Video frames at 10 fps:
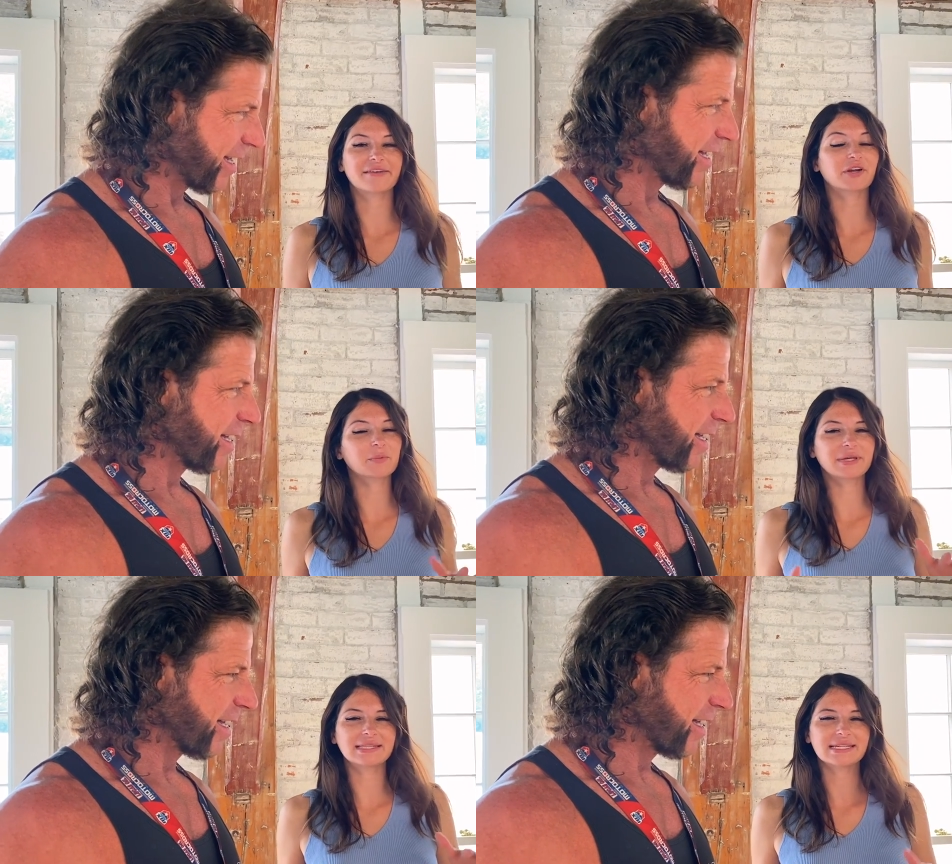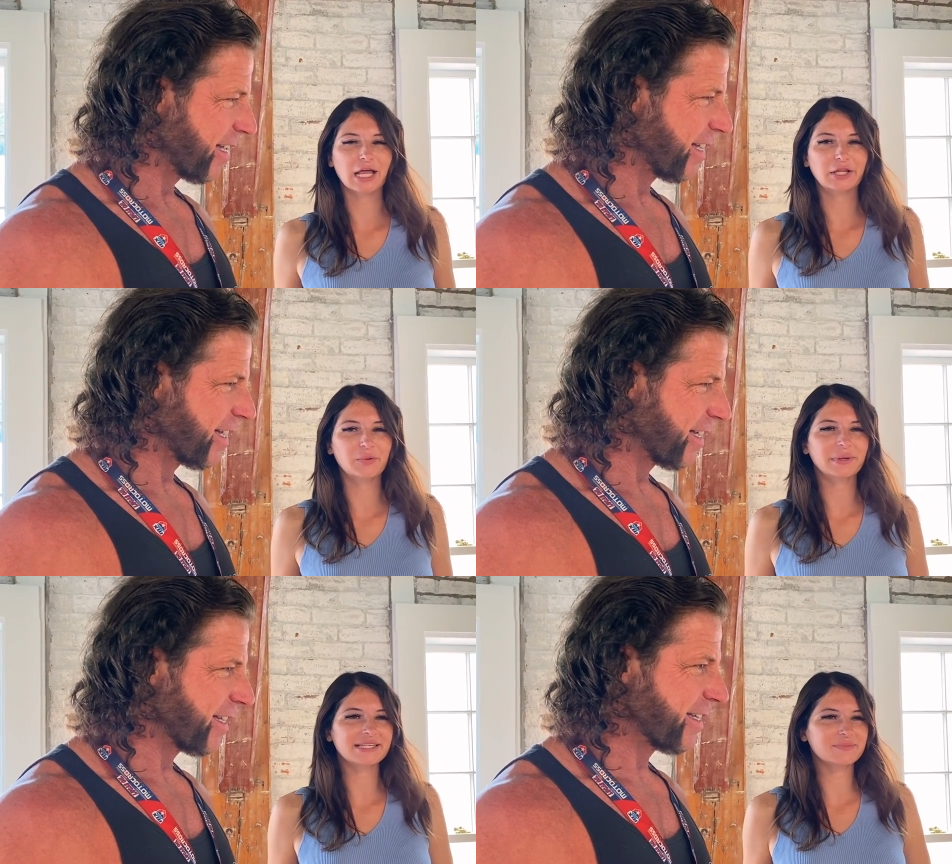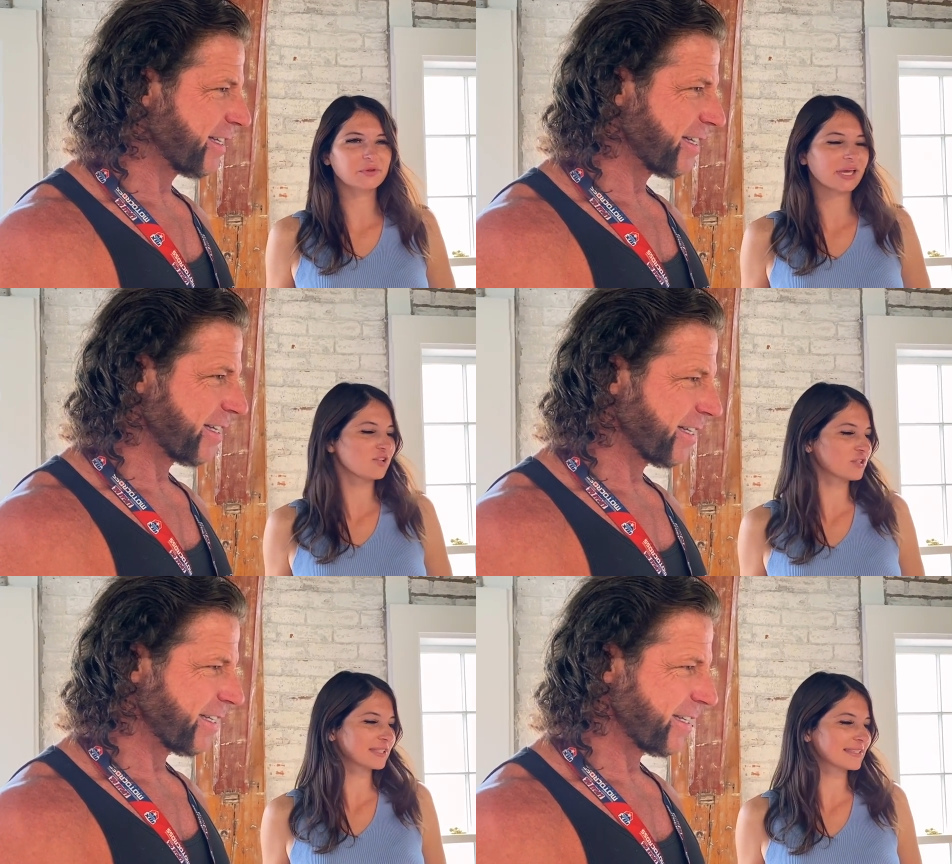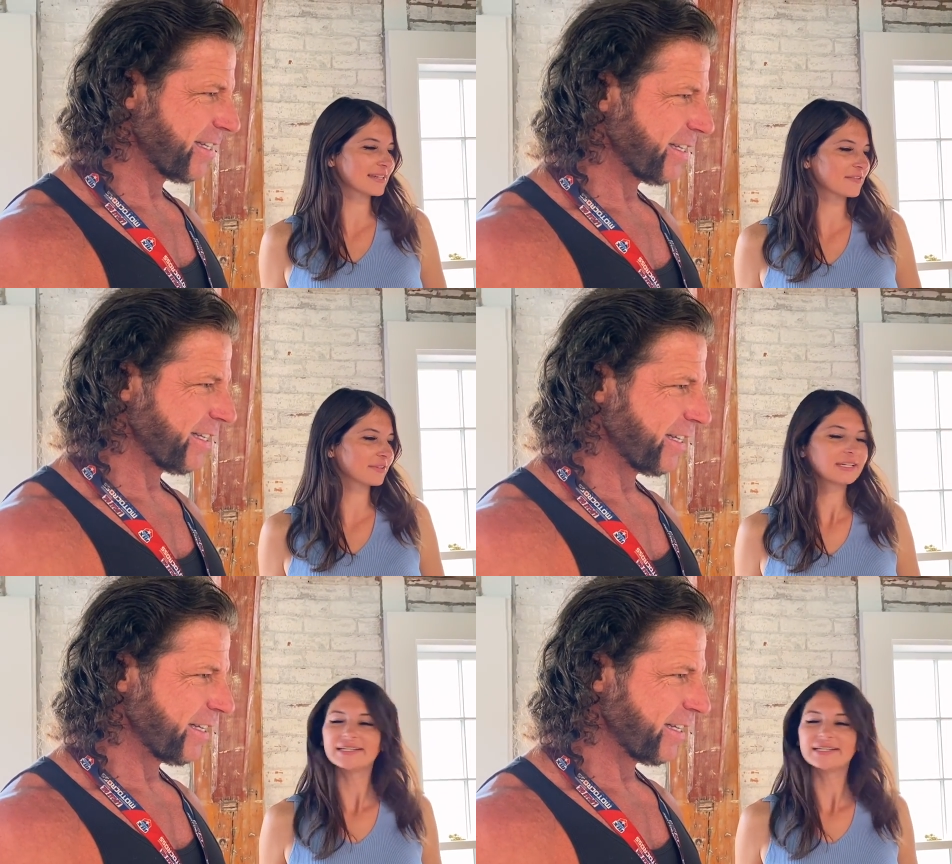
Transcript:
Speaker 1: I've already planned it out a little bit, some locations and stuff.